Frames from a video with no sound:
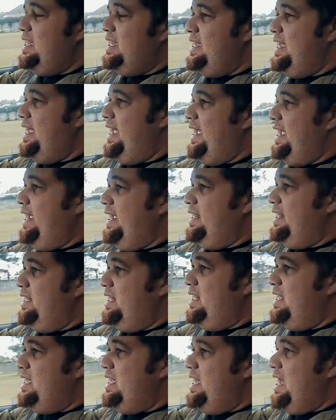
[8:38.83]

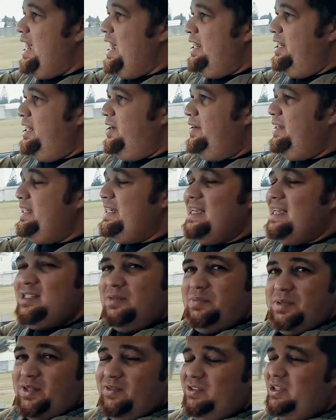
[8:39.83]
And I know he does
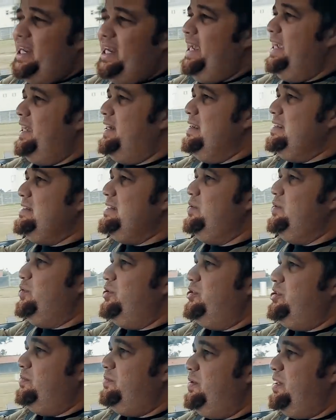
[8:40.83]
a bit of drag racing
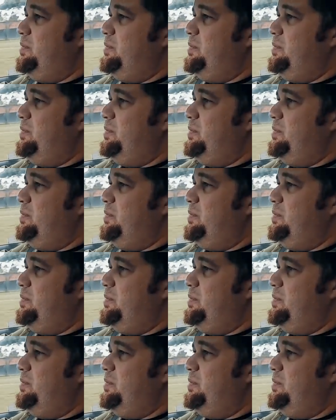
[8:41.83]
with it,